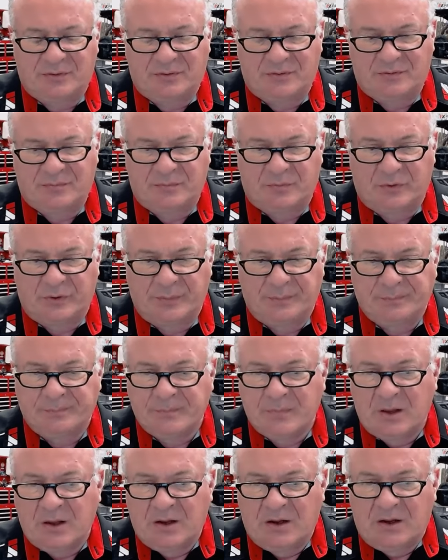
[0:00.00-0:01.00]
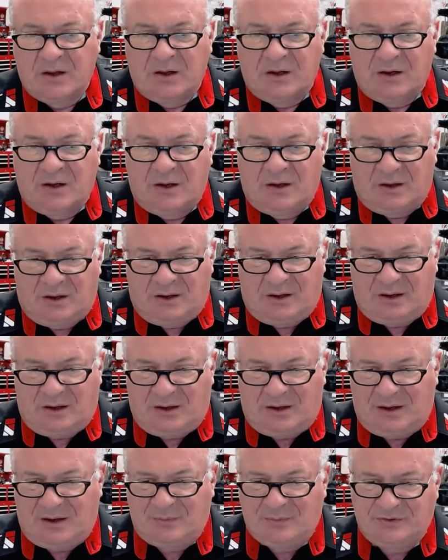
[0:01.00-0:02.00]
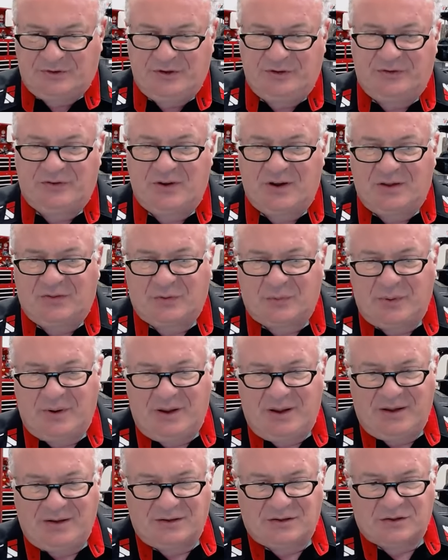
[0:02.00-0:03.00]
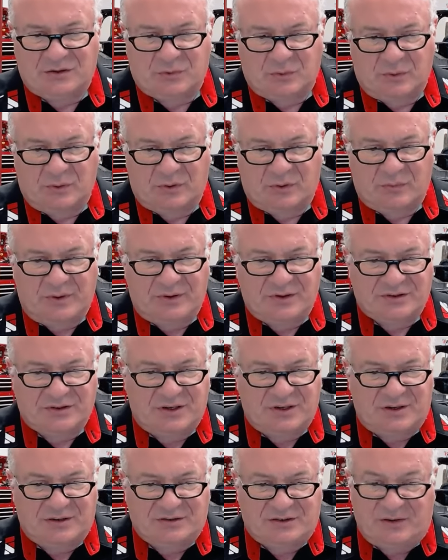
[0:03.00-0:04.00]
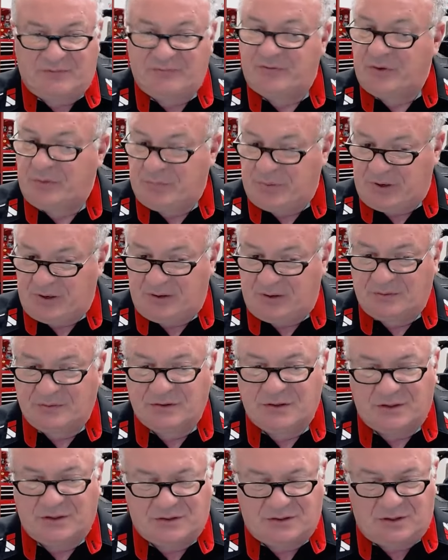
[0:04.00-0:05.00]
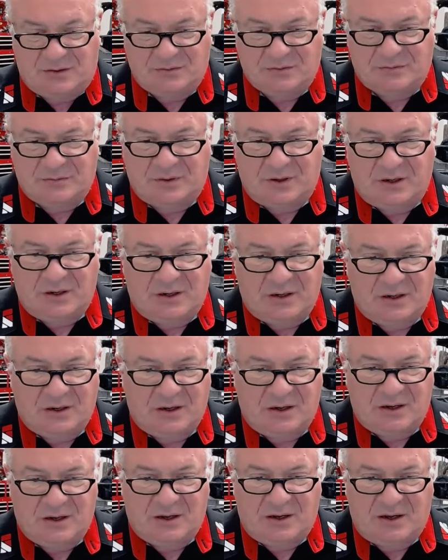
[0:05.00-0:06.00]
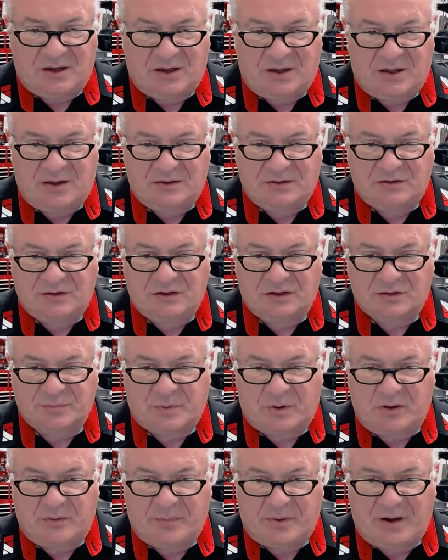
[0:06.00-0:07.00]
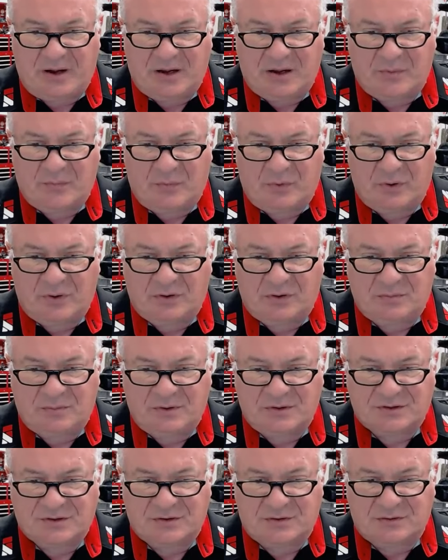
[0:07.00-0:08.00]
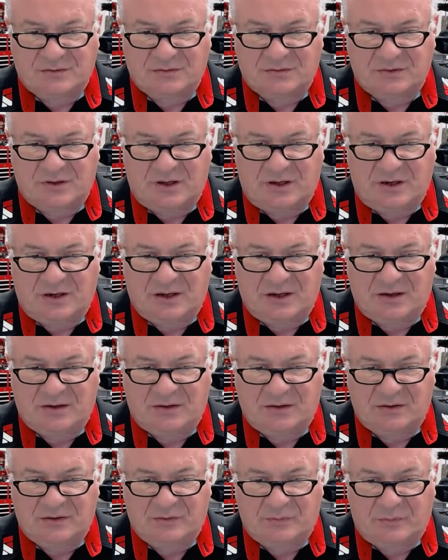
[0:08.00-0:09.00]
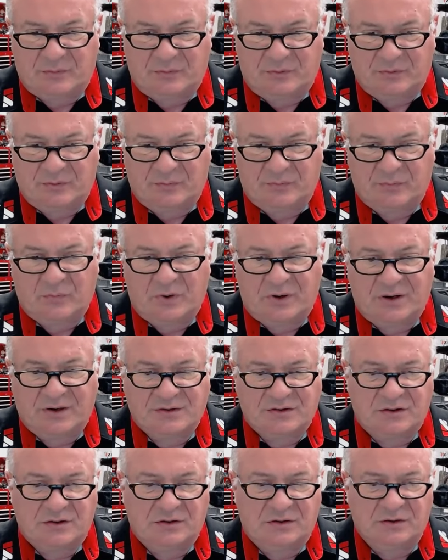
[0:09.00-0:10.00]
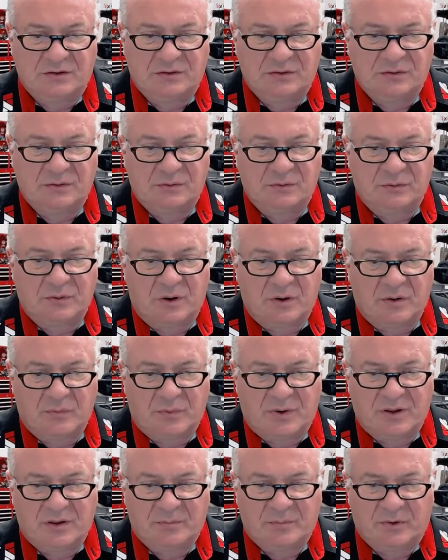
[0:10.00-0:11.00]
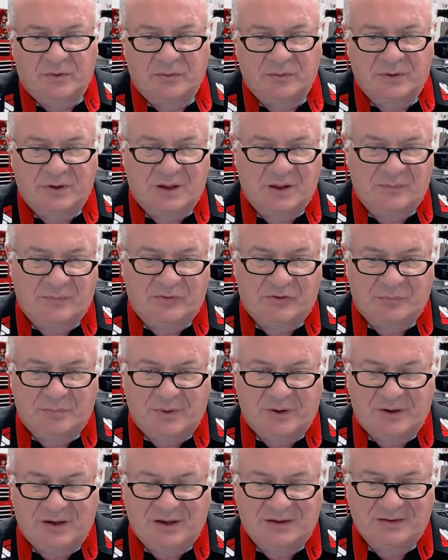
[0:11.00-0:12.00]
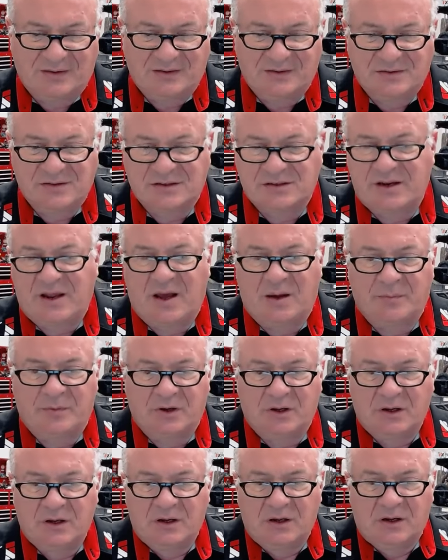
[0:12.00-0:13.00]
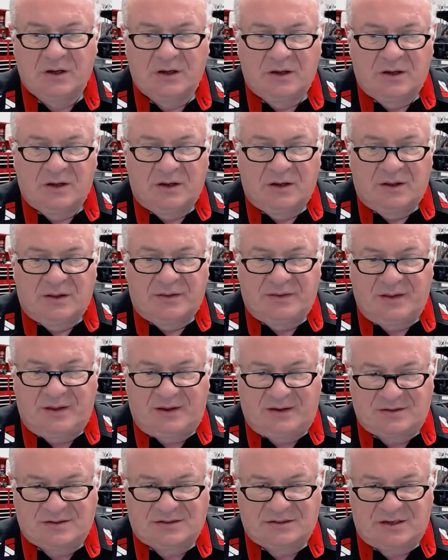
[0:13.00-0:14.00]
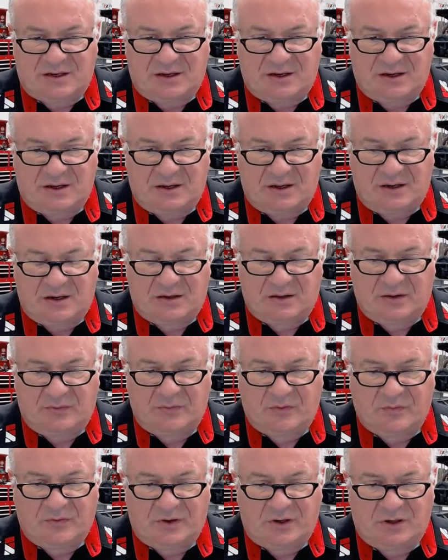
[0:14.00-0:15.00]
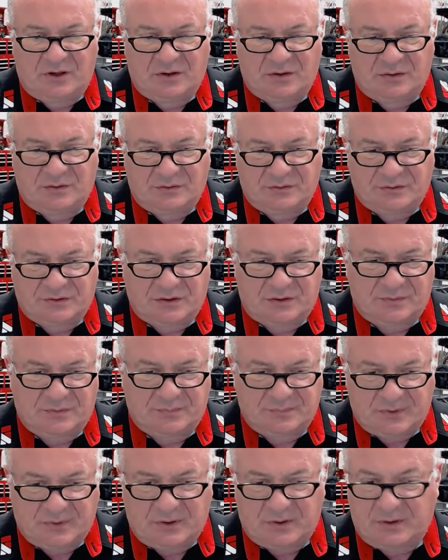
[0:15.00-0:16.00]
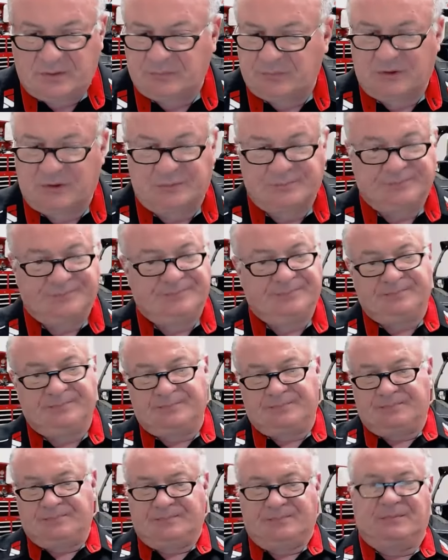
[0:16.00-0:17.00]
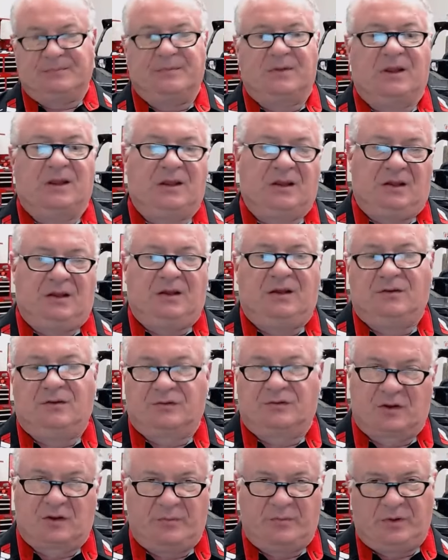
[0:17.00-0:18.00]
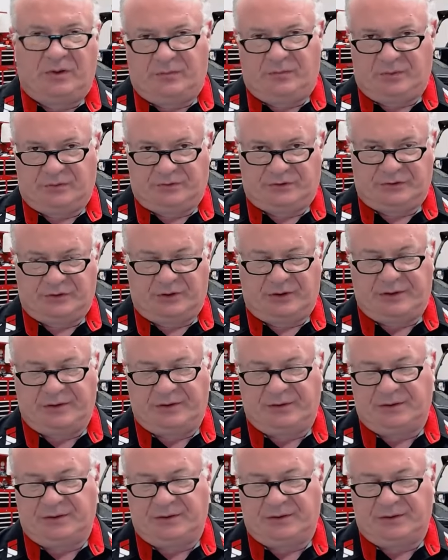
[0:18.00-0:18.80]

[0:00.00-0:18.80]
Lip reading: Oh, boy. I was using a 3/8 torque wrench set to 7 foot-pounds. Sounds right. I just bought the bike and wanted to be certain. Any idea on what I should do? Why the bolt kept spinning and then snapped? Thanks. And I love your videos. All right. Well, here's going to be the real trick.